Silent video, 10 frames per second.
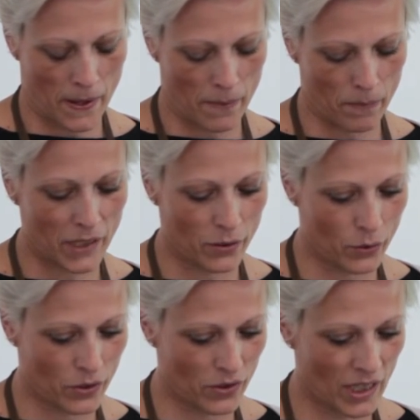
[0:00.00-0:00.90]
make to you
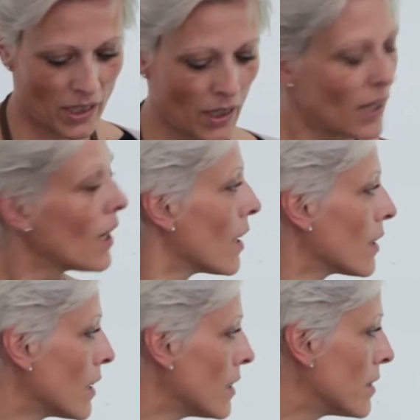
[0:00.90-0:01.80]
today,
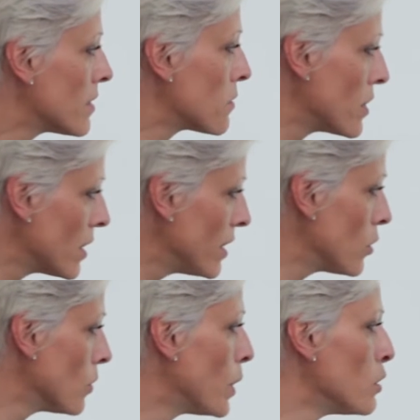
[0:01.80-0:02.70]
then it is really to
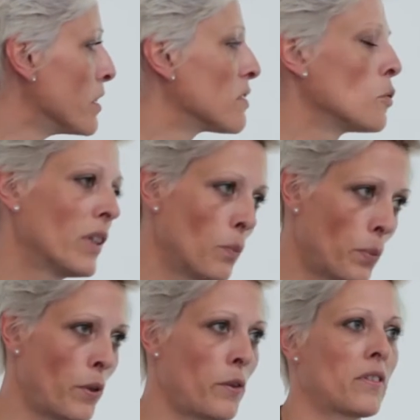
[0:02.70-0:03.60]
appoint one
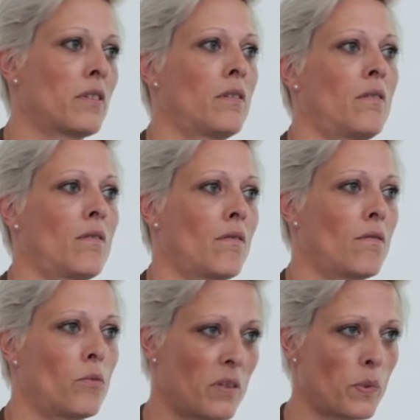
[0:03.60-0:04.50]
person
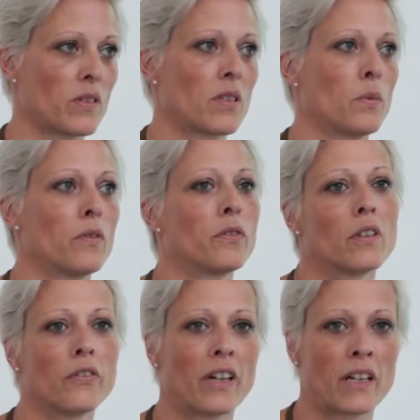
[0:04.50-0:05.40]
responsible for
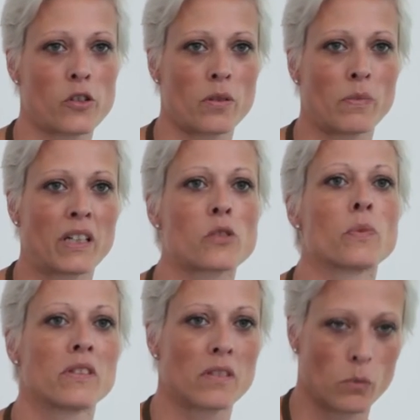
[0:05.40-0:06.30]
financial
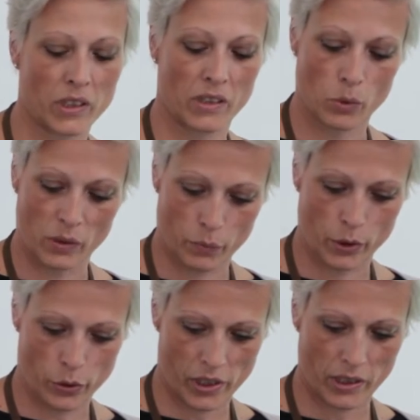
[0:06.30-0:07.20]
management within one
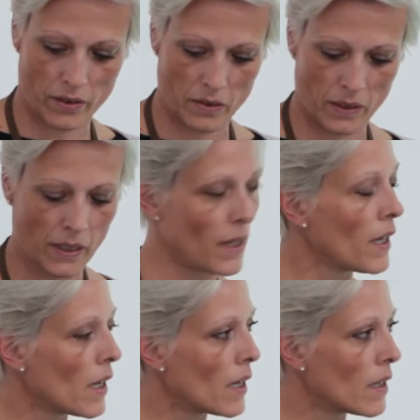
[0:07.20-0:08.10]
project.
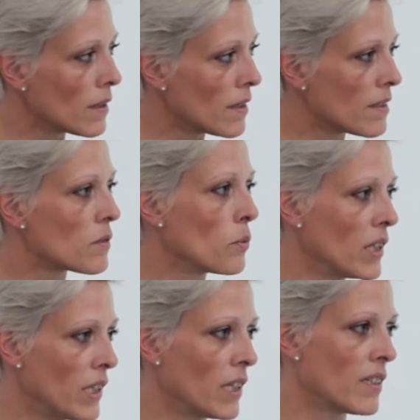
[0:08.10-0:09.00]
This is
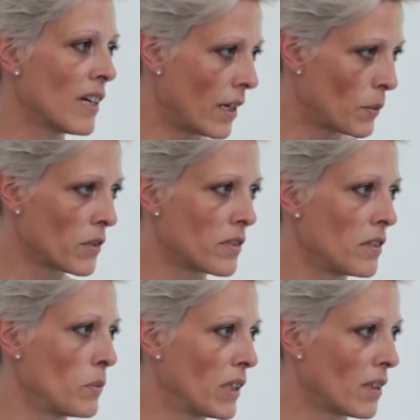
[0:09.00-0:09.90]
really a
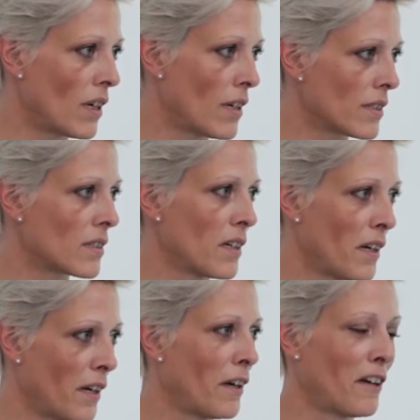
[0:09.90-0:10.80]
time-consuming task.
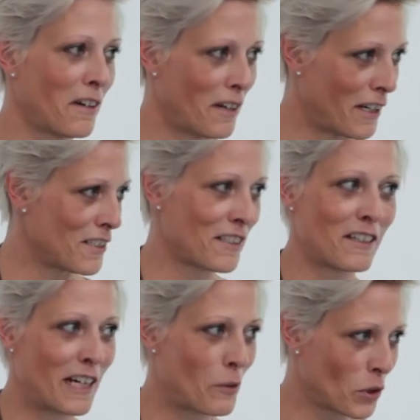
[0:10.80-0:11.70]
I said
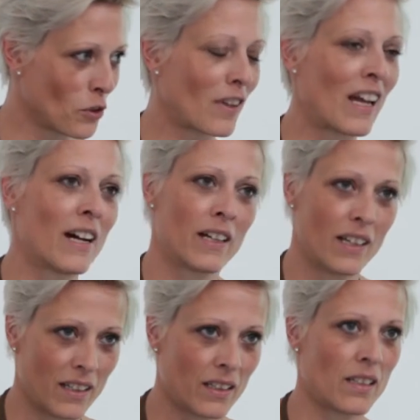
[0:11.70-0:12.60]
I would not lie,
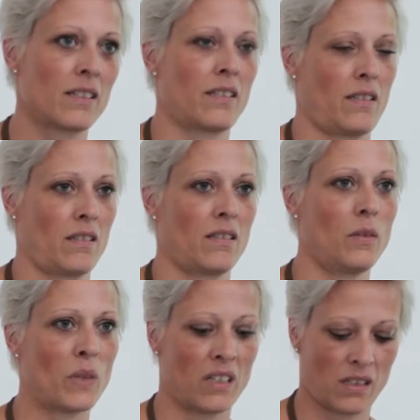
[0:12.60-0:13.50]
it is
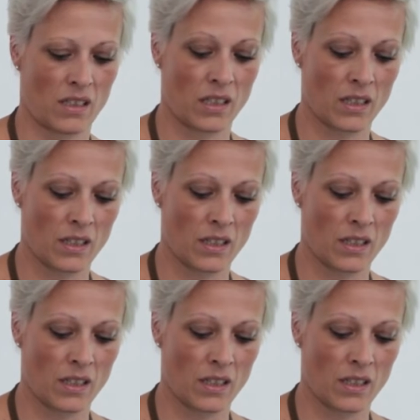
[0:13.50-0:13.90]
demanding.